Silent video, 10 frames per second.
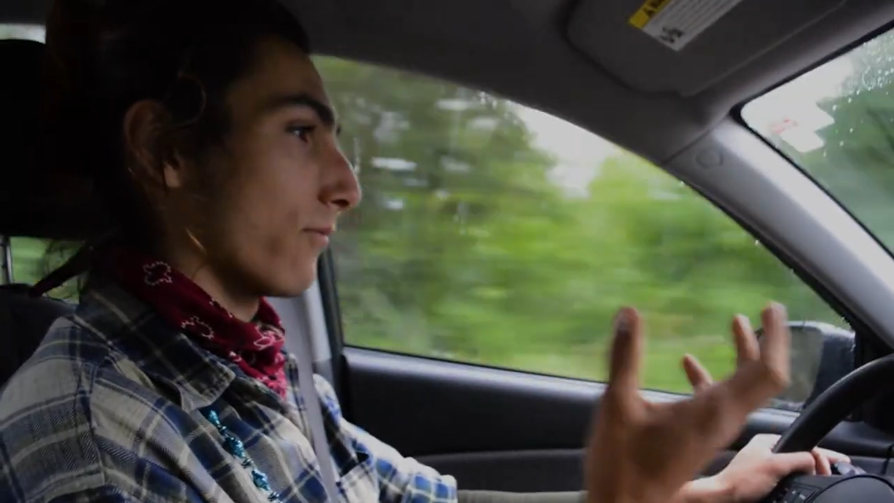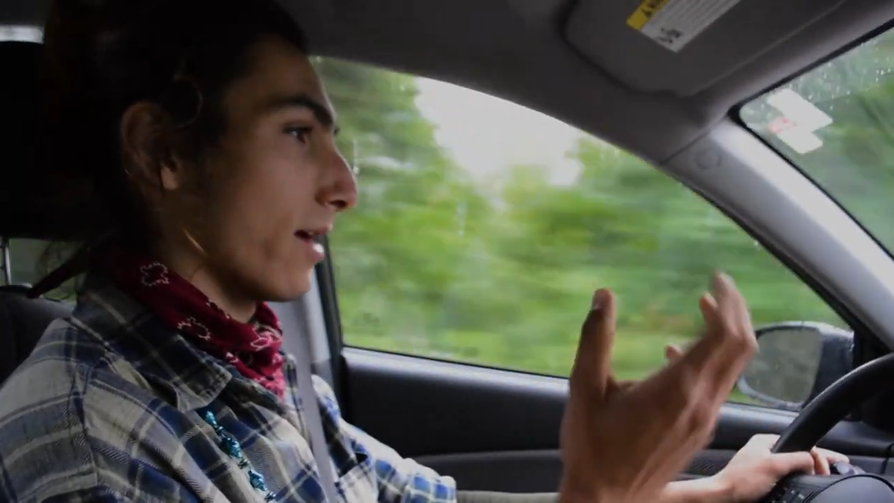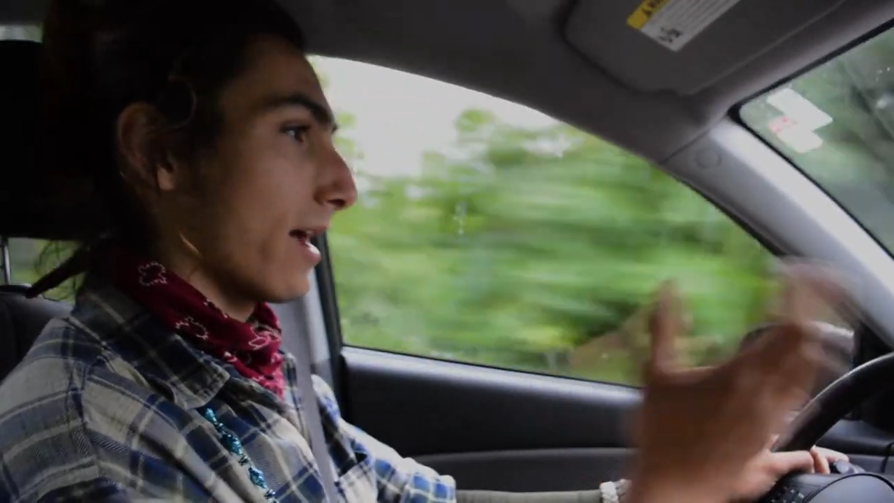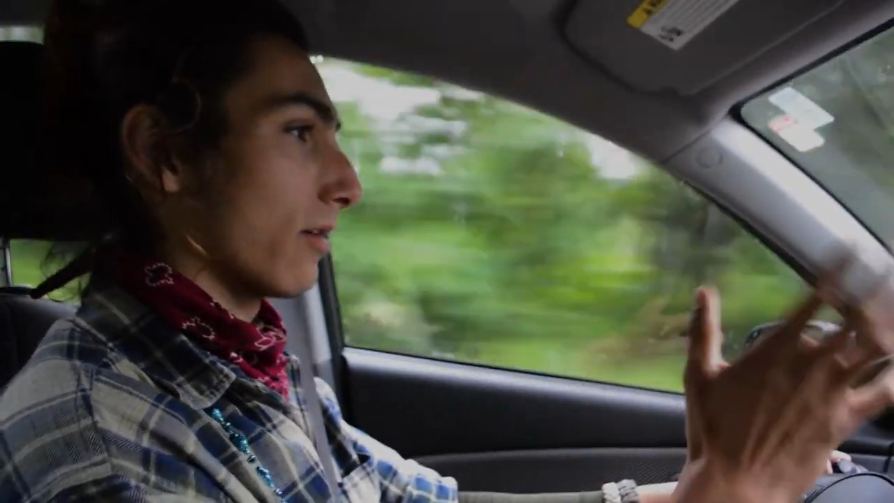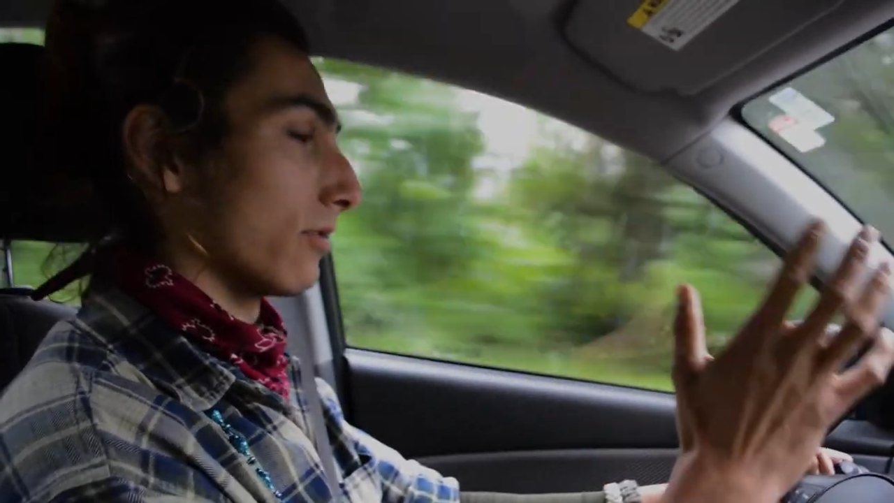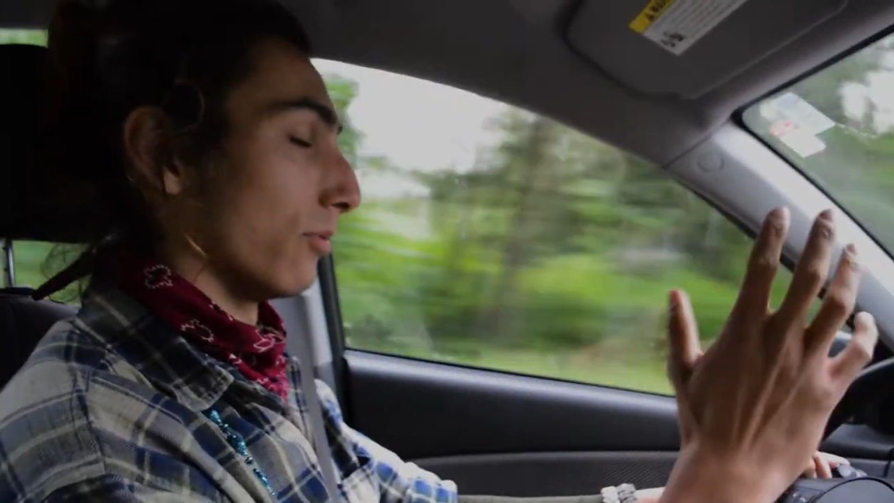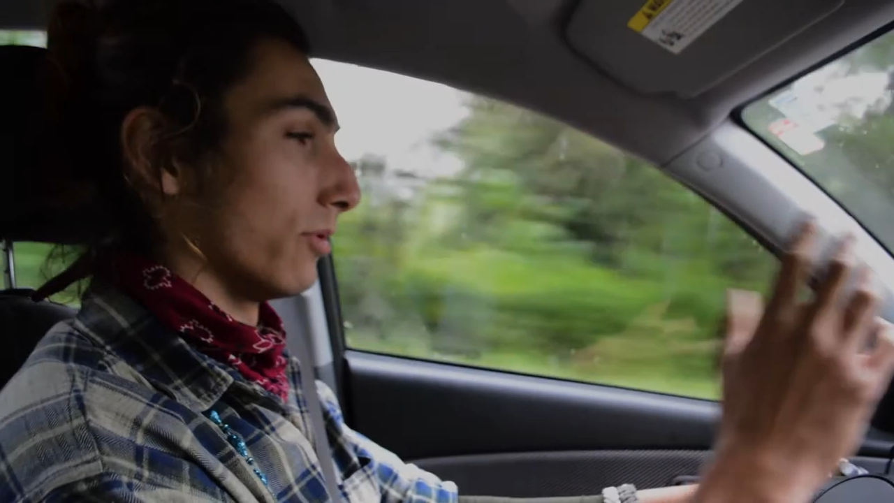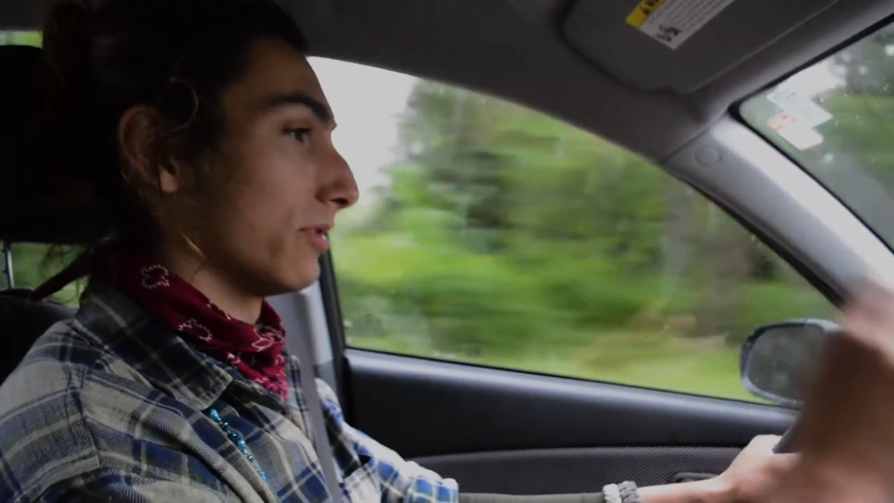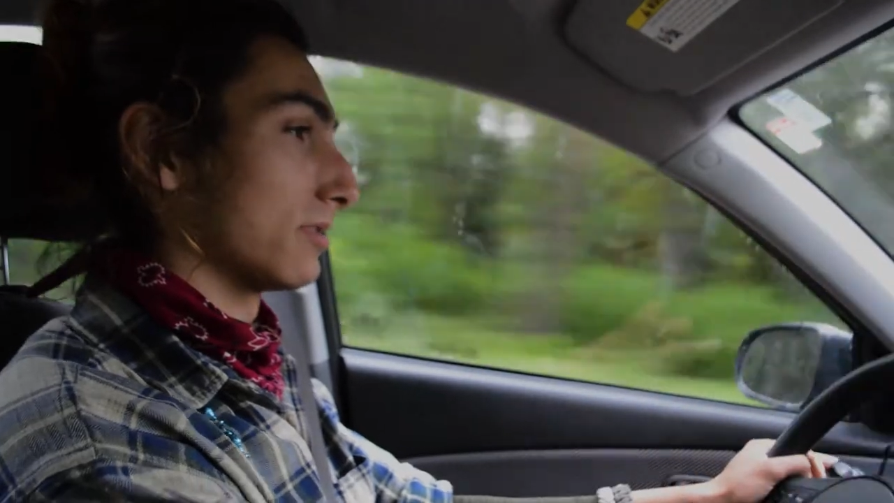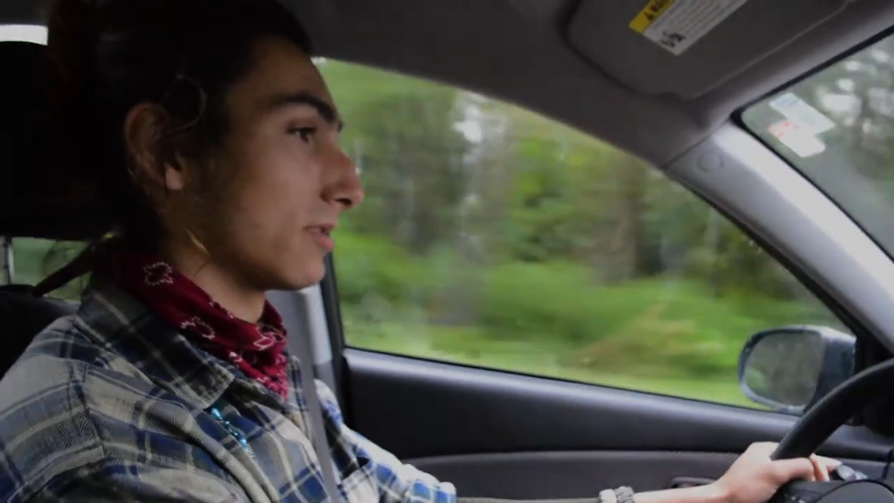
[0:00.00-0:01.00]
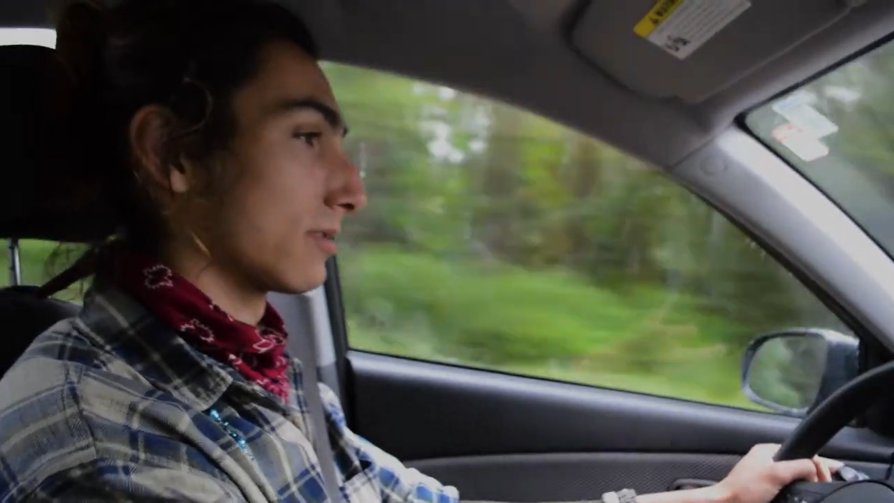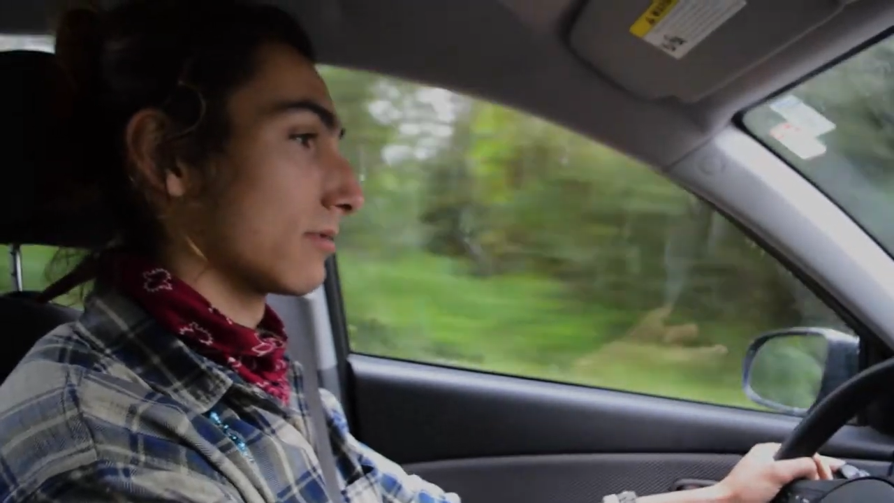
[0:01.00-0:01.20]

way out in the woods,